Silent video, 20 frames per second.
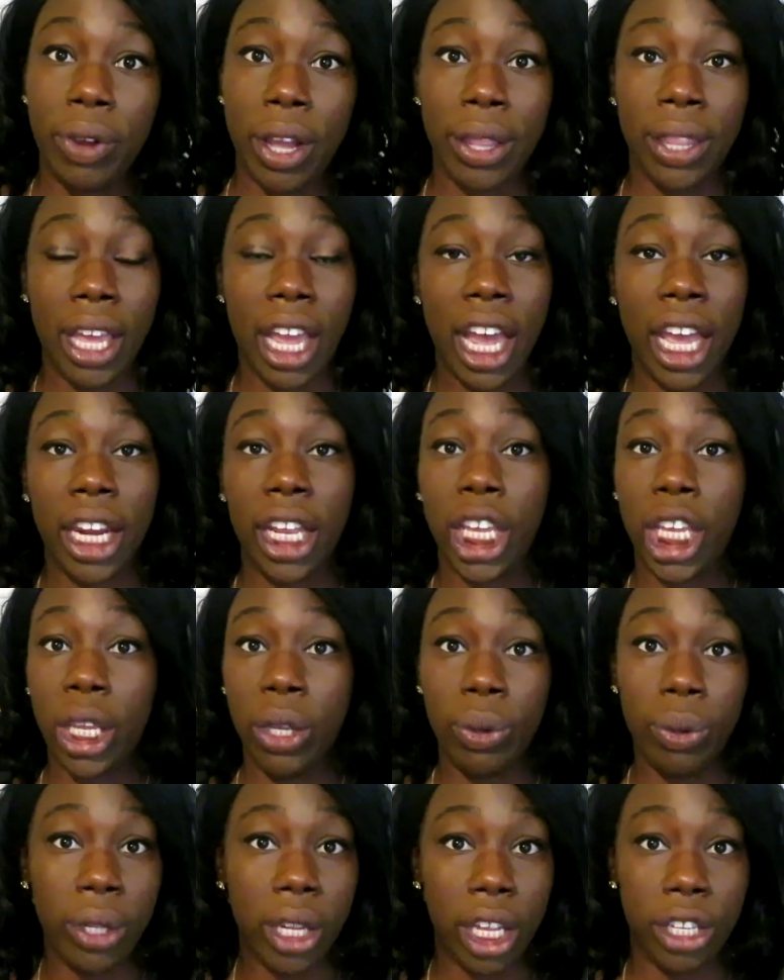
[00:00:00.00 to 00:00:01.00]
around the kind of
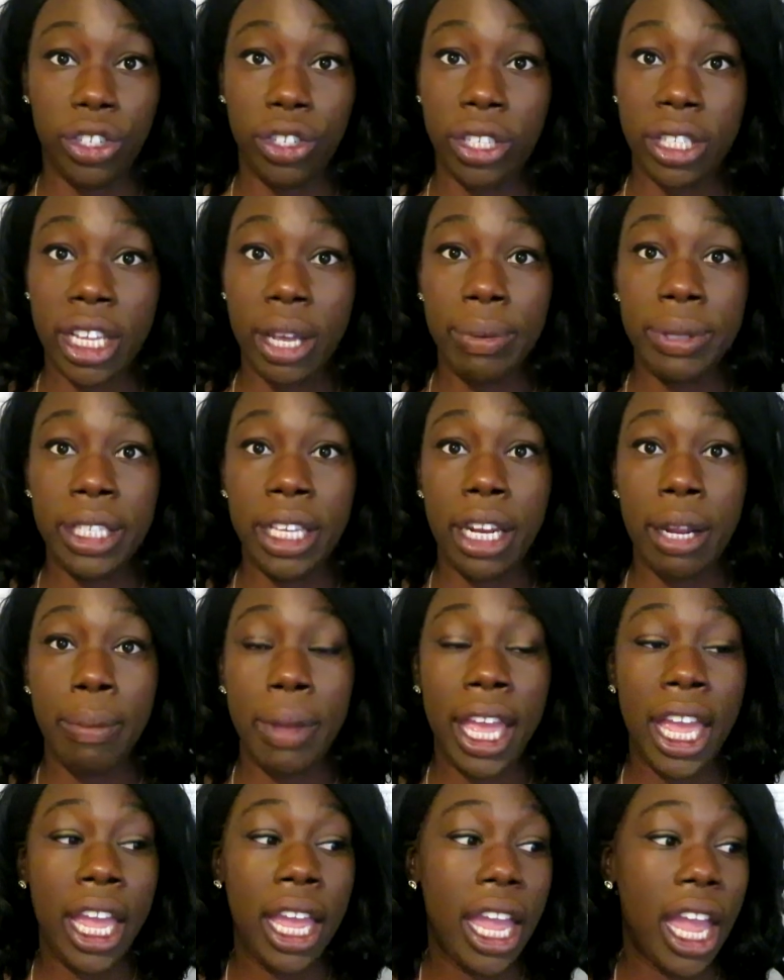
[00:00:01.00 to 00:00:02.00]
cute lunches I was going
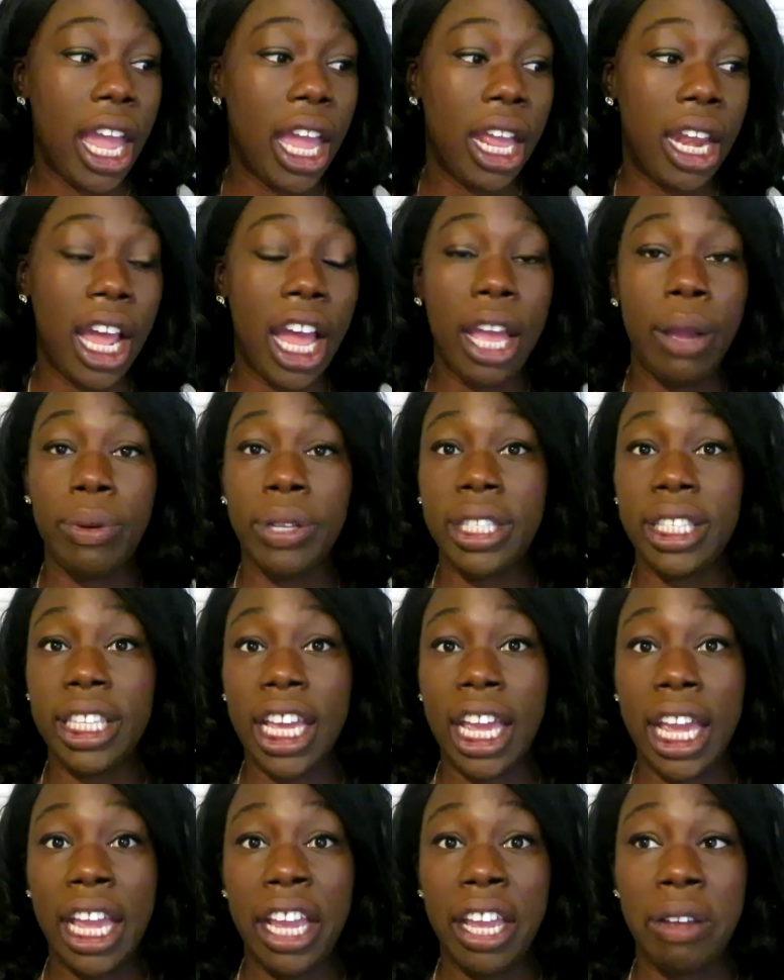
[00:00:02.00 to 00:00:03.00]
to make, and I would
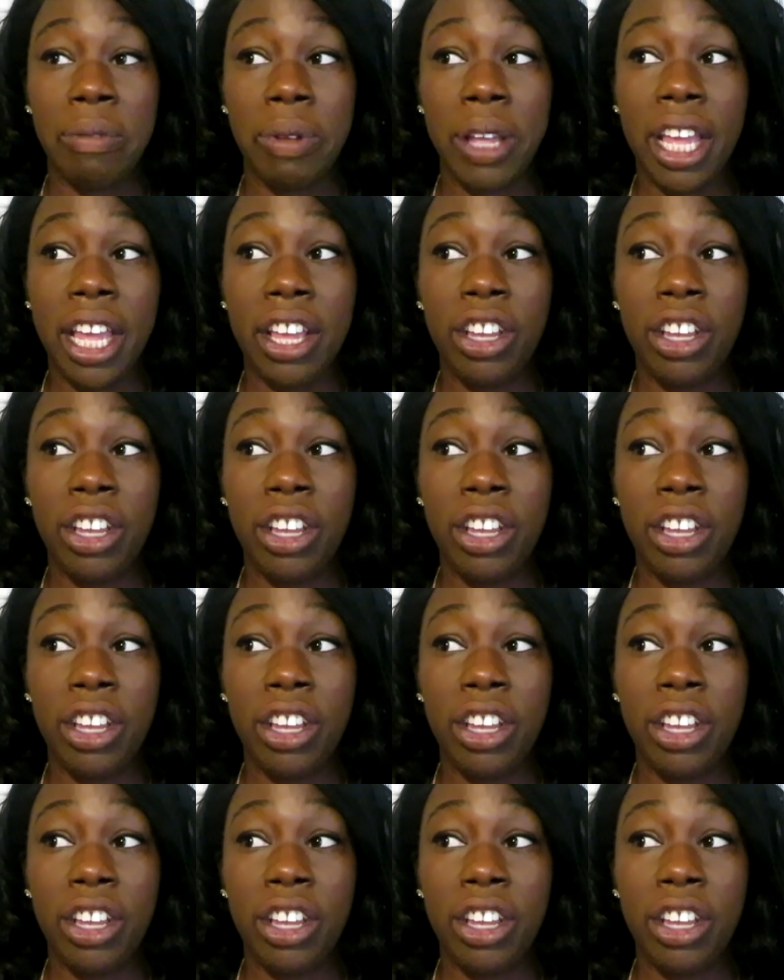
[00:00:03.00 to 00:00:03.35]
say